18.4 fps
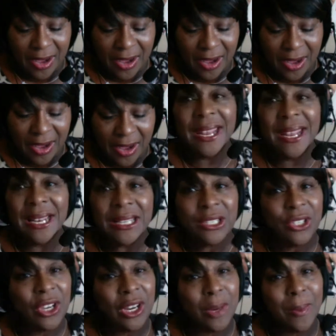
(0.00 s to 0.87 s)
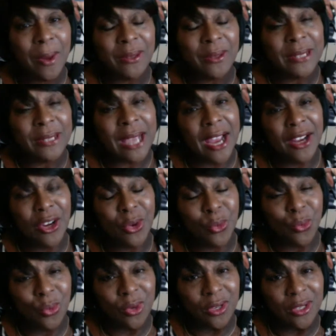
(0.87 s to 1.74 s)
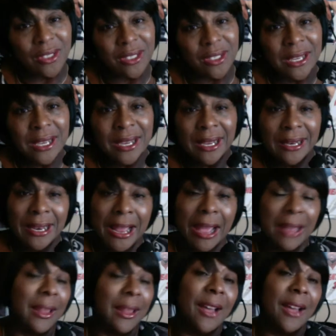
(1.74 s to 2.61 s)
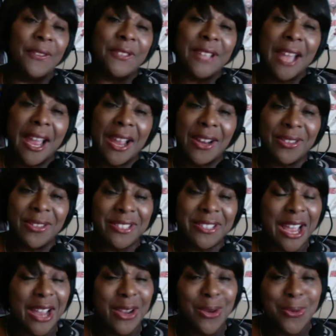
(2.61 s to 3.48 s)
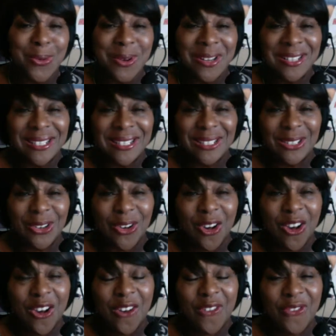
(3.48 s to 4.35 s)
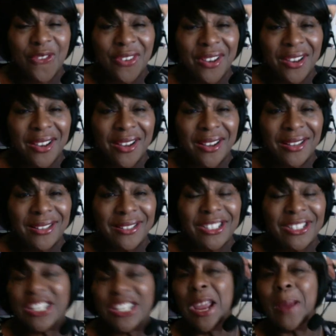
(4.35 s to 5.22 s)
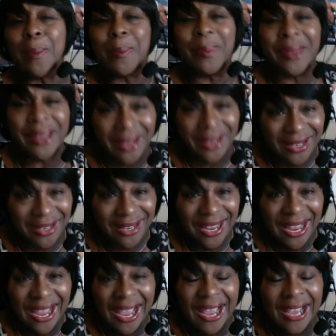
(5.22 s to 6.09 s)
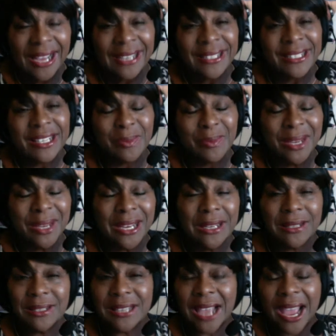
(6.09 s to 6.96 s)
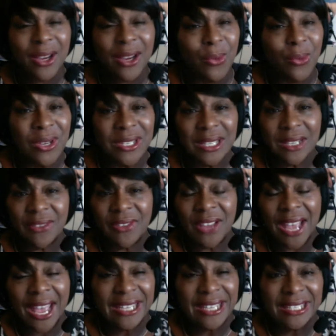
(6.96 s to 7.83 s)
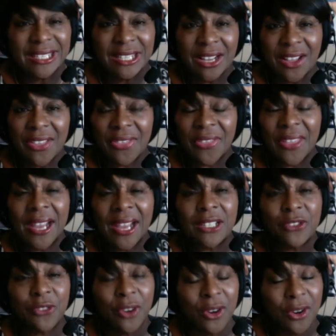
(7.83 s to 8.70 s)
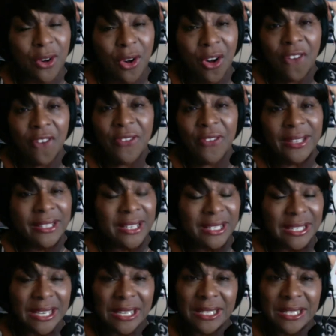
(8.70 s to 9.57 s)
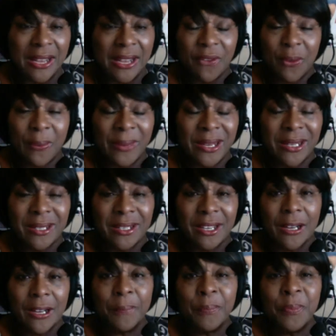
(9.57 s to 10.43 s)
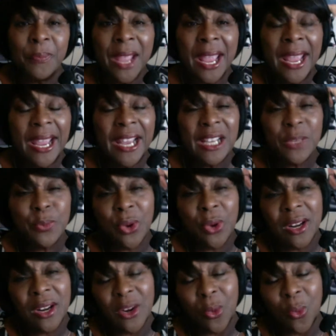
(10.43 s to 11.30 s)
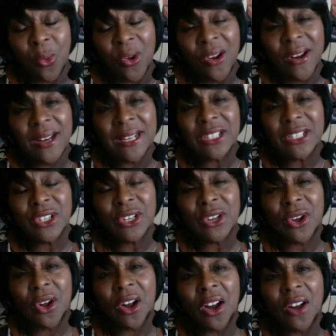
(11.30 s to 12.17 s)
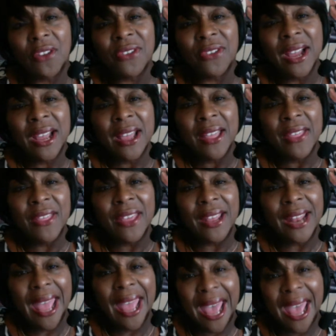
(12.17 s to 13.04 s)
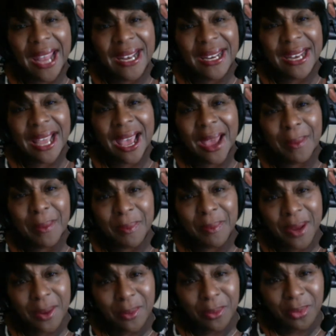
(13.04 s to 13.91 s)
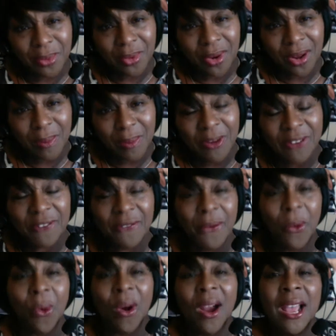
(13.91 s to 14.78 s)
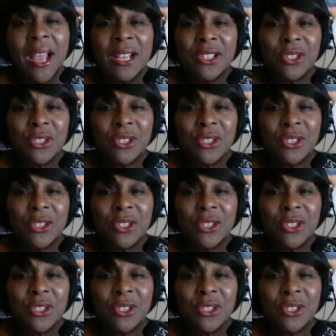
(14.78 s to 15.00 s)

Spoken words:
And then let's talk about Tiger Woods. Now, I love Tiger. Tiger Woods is a golf champion. To me, Tiger Woods has done things for golf that just has never been done. He's brought an awareness to golf that had not been brought before.